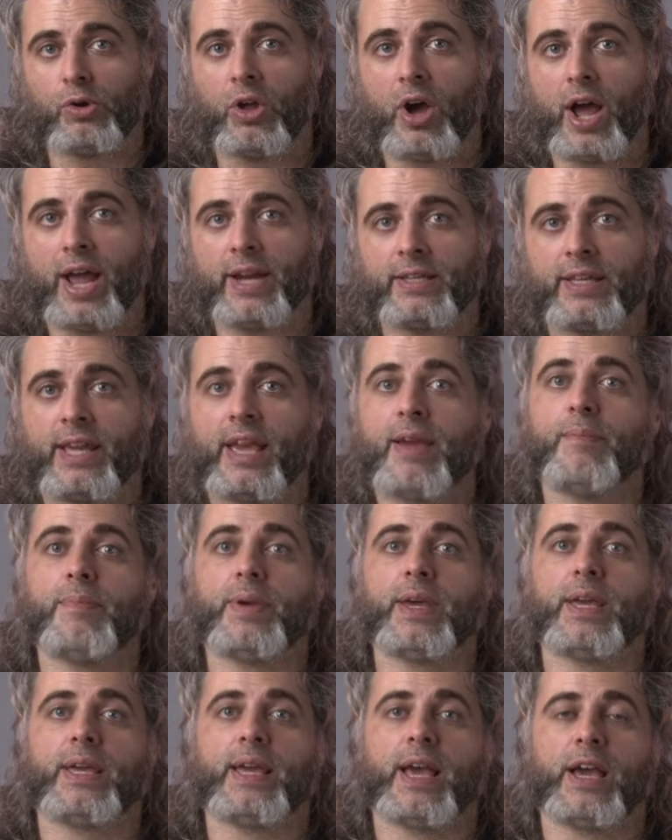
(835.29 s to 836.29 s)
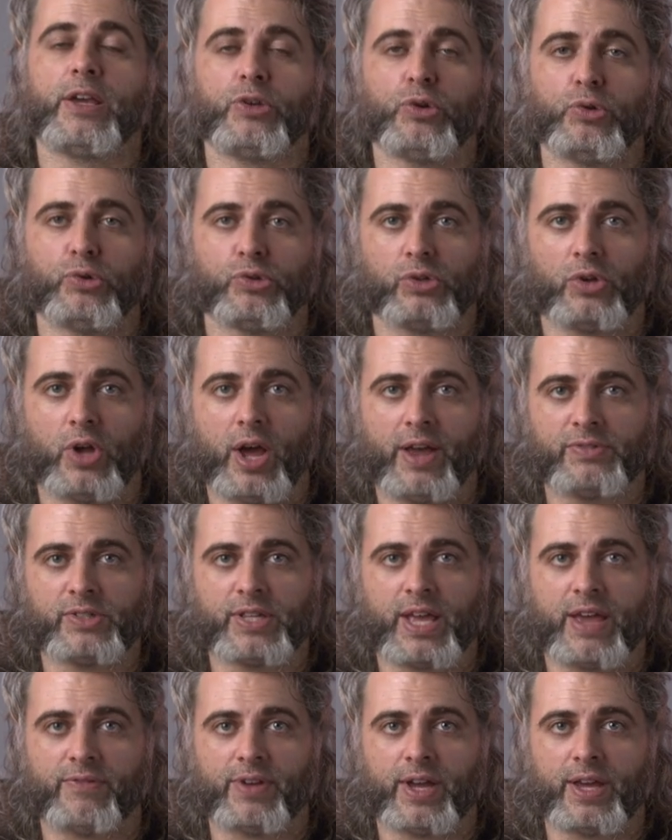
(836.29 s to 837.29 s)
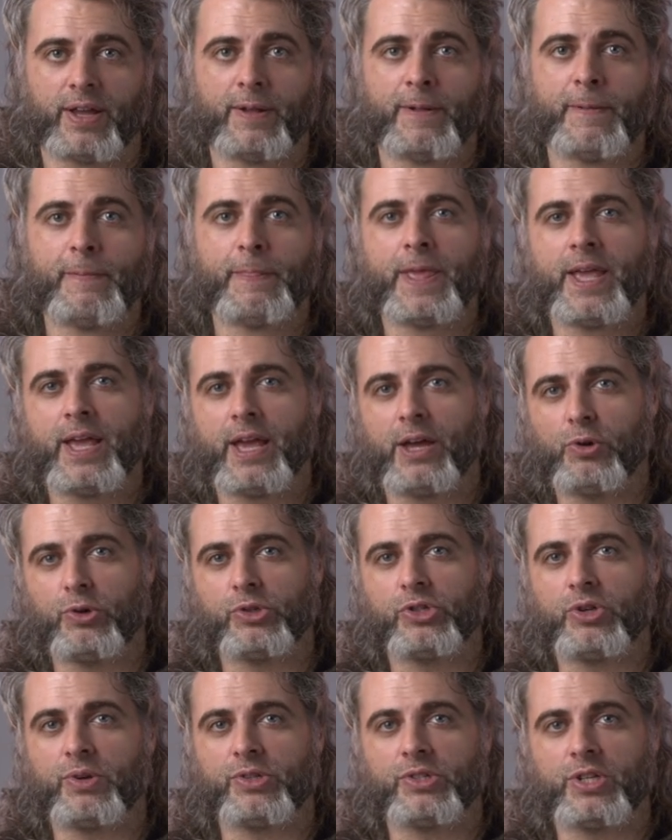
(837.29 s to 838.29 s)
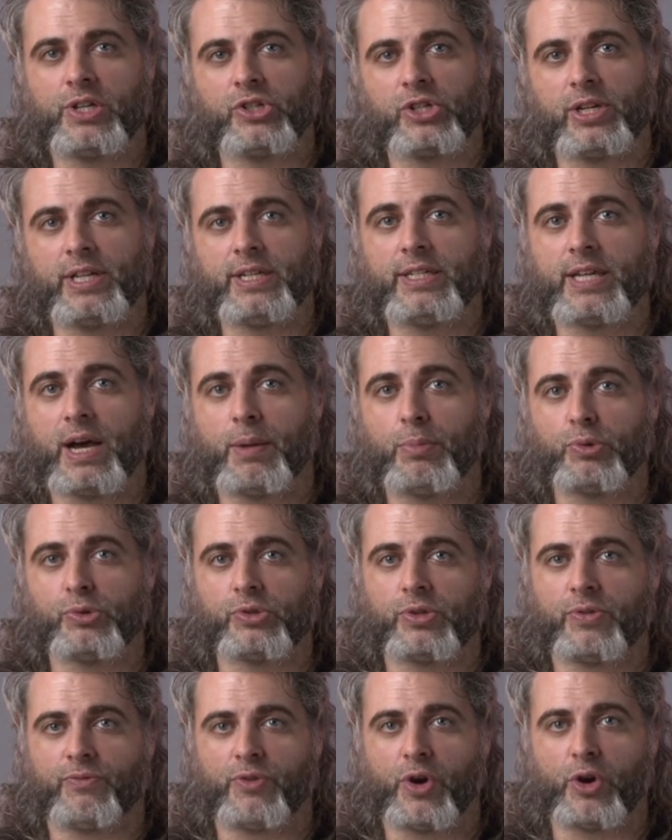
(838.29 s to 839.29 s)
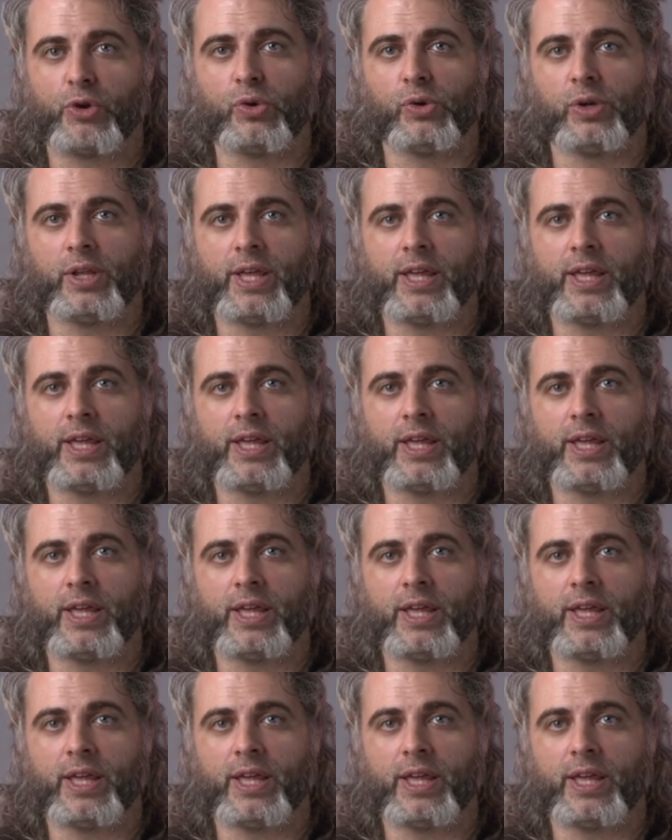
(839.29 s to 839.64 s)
light can be a huge lifesaver. It also essentially doubles the focal